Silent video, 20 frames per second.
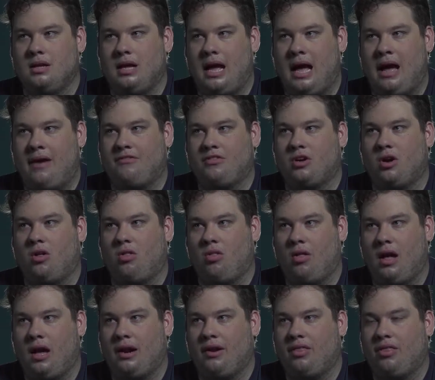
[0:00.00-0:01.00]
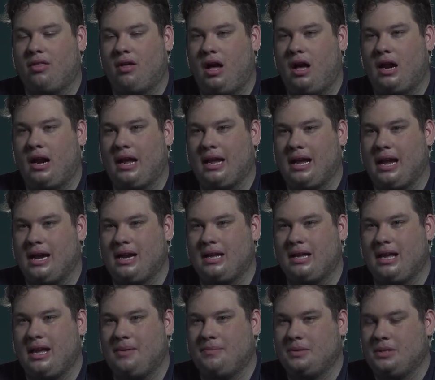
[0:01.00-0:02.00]
after a lot of thought, I kind of
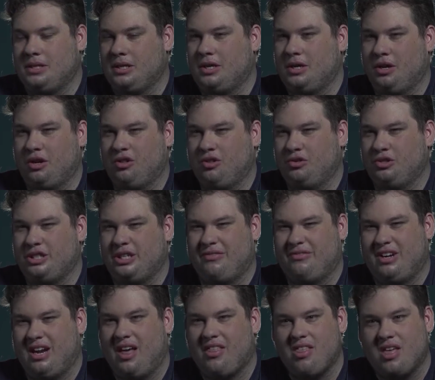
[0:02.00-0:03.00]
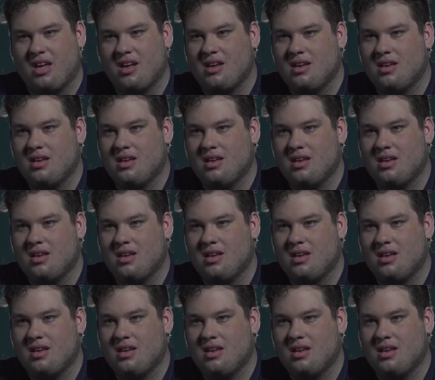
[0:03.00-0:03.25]
came to the conclusion of nothing.